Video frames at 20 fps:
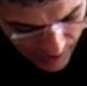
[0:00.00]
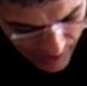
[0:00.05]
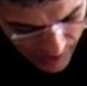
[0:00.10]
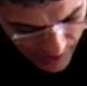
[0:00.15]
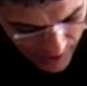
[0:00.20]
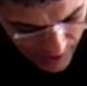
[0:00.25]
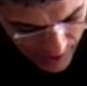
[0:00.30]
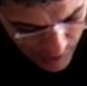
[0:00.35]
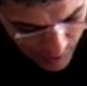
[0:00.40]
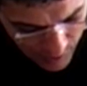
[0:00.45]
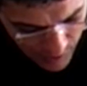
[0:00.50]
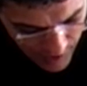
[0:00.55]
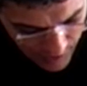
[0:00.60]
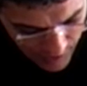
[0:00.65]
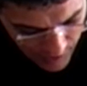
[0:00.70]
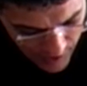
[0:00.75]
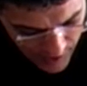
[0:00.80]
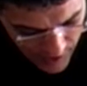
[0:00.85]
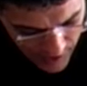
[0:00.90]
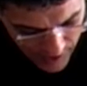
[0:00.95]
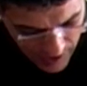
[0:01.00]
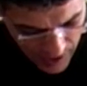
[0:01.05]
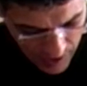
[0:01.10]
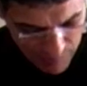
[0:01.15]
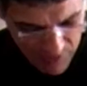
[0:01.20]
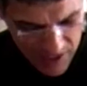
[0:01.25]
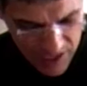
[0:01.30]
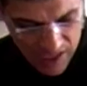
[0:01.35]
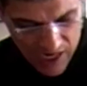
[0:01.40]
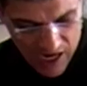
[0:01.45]
You see this one
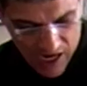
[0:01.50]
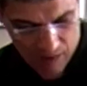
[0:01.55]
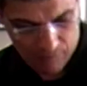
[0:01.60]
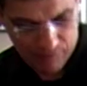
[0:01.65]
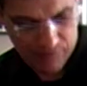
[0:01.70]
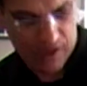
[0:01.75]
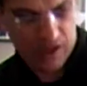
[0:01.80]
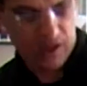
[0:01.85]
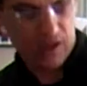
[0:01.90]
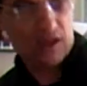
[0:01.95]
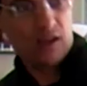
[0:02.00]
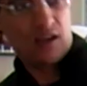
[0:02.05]
can be kept